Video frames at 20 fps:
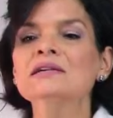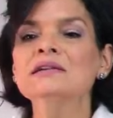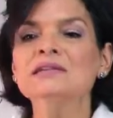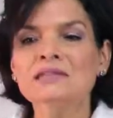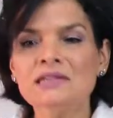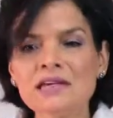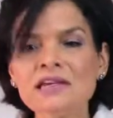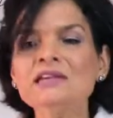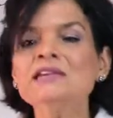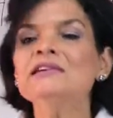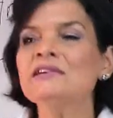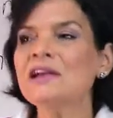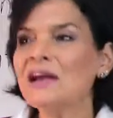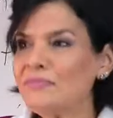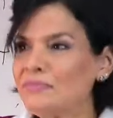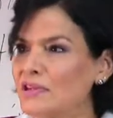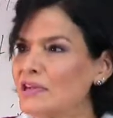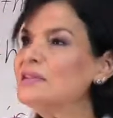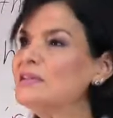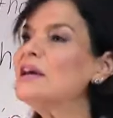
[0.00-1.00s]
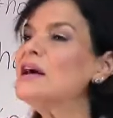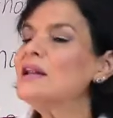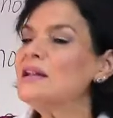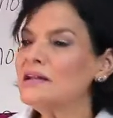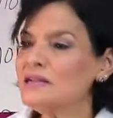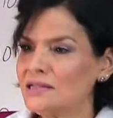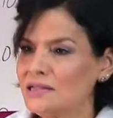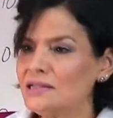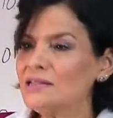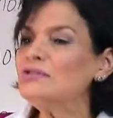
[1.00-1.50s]
see, something that
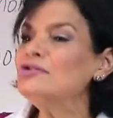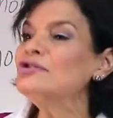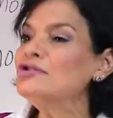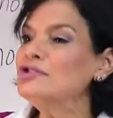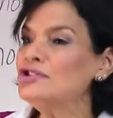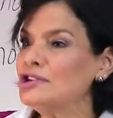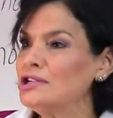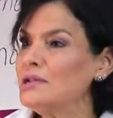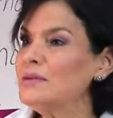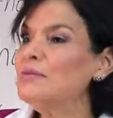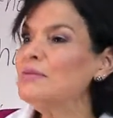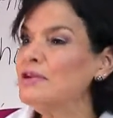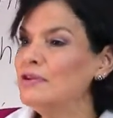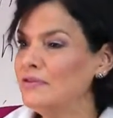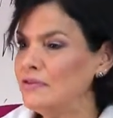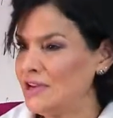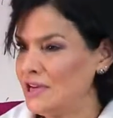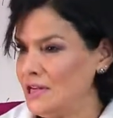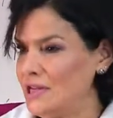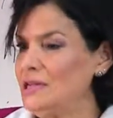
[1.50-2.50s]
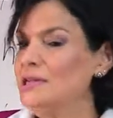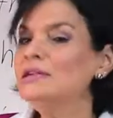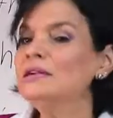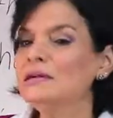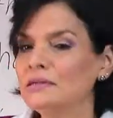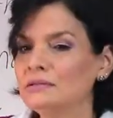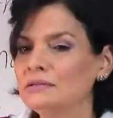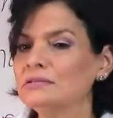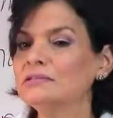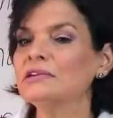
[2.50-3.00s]
is usually moving,
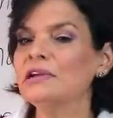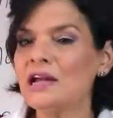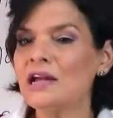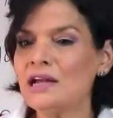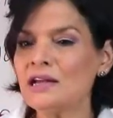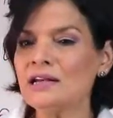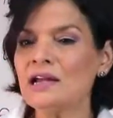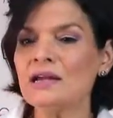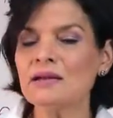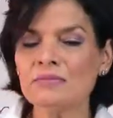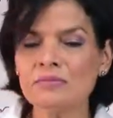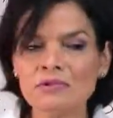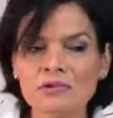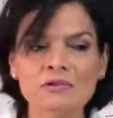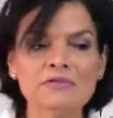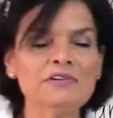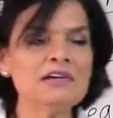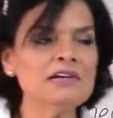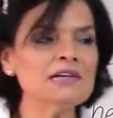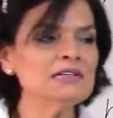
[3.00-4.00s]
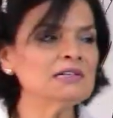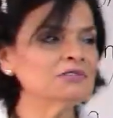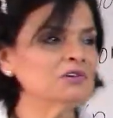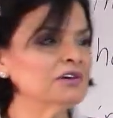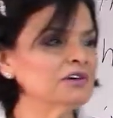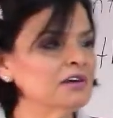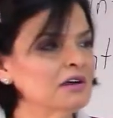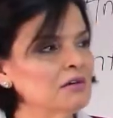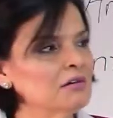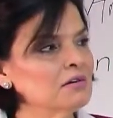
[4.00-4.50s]
okay, like movies
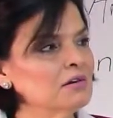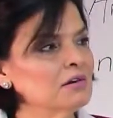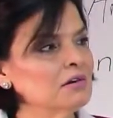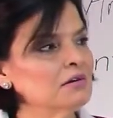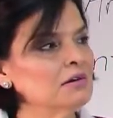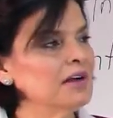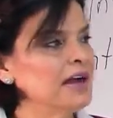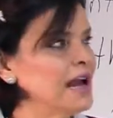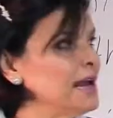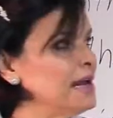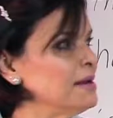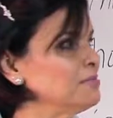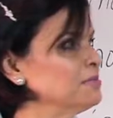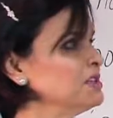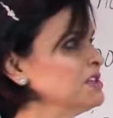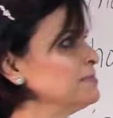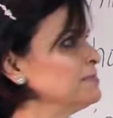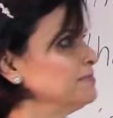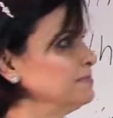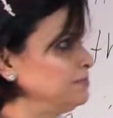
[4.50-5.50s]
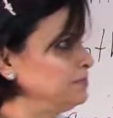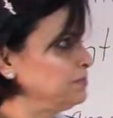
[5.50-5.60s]
or games.